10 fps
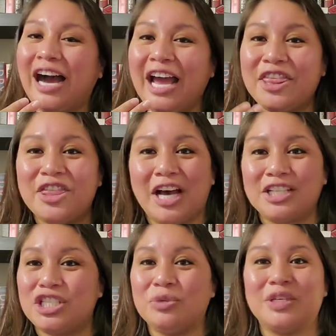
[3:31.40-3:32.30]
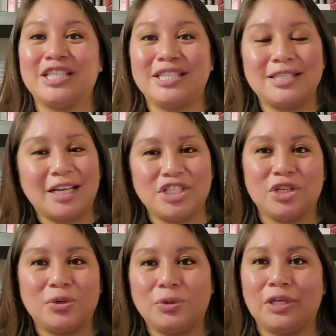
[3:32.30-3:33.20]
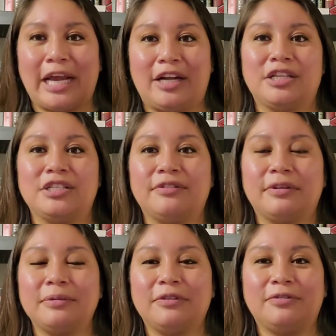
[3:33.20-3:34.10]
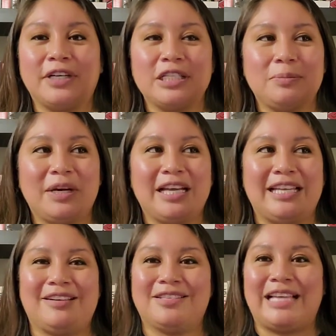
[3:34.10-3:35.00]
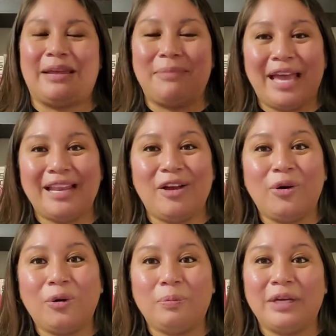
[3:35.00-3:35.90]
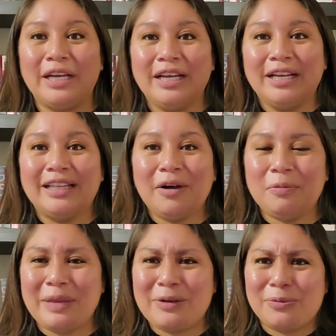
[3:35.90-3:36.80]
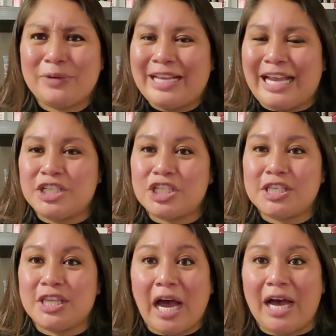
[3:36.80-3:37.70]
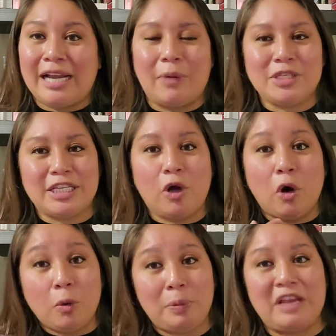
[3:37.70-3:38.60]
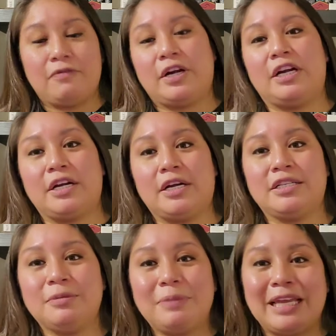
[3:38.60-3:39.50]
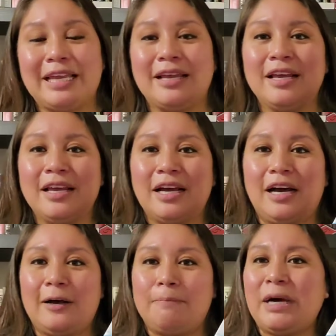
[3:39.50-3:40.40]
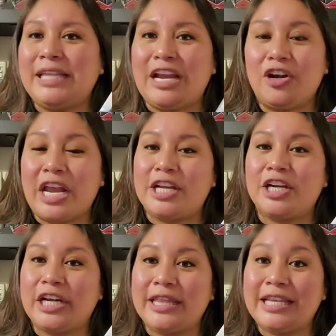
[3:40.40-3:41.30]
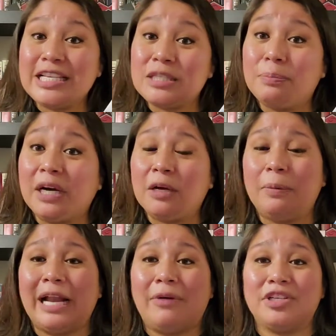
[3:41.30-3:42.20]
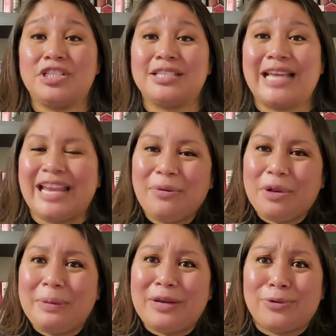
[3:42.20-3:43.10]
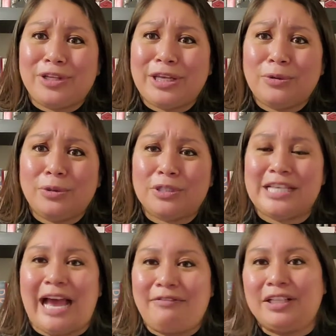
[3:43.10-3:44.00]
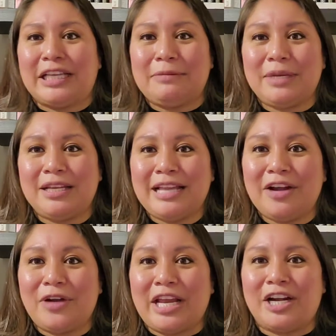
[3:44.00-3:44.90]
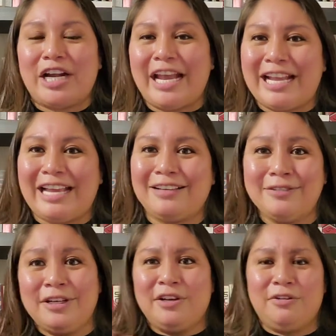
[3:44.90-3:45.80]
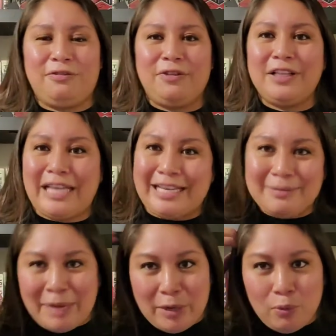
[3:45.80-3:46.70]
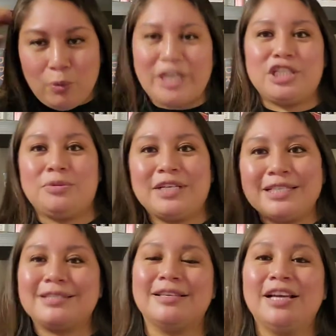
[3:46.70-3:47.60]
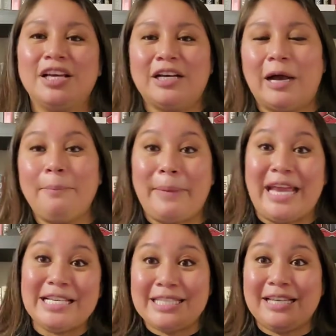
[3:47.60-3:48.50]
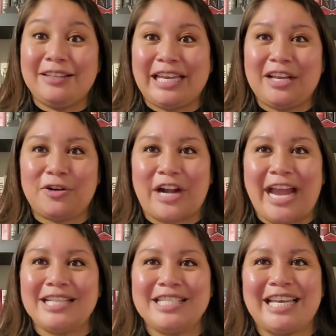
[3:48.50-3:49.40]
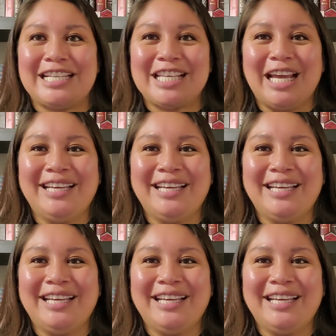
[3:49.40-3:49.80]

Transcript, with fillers: I thought she was such a cool character from the first book, and I was like, man, I hope that would be, and I just thought, I wasn't hoping for her to be um, a narrator in this book, but I was just like, it would be really cool to have Helene be a narrator, and I feel like my wish was amazingly granted.